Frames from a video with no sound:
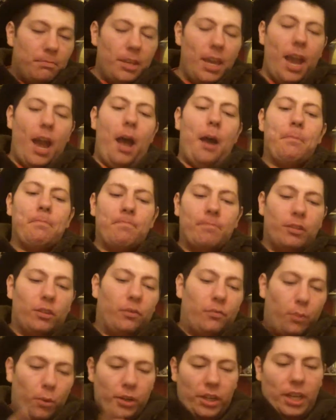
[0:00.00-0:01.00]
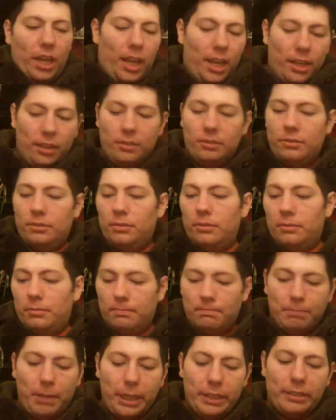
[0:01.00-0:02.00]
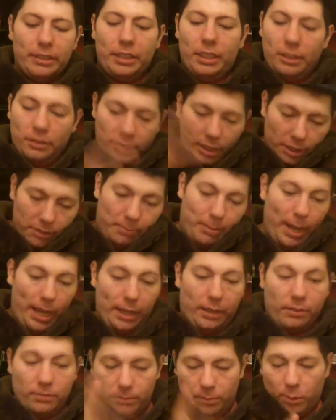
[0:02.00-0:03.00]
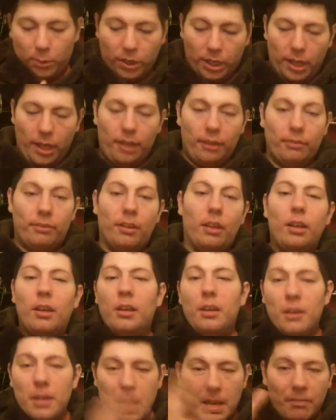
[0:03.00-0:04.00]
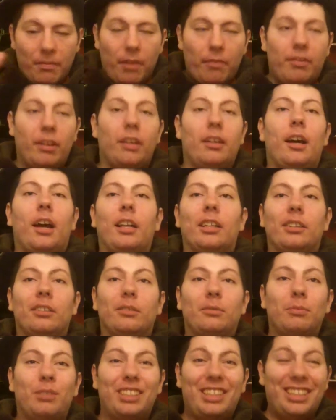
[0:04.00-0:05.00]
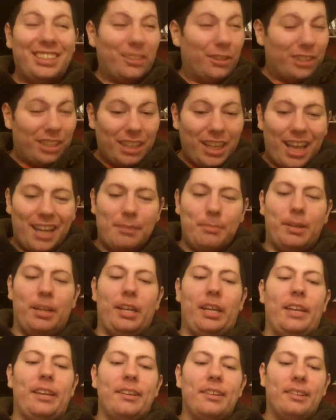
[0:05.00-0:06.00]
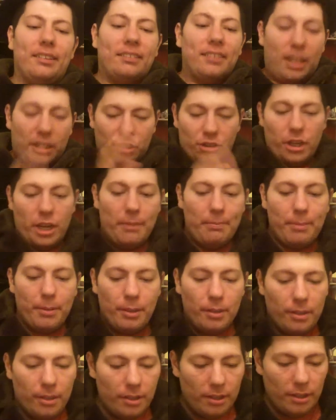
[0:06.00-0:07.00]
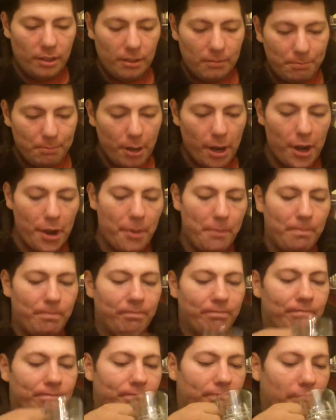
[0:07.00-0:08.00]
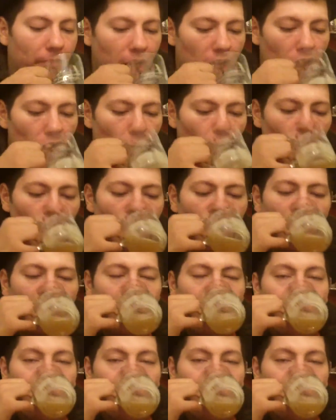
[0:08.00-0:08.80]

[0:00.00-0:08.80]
Yeah, so 4 cans, basically a 6-pack, 4 cans, $15. So it's a lot of money. It's not cheap, but yeah.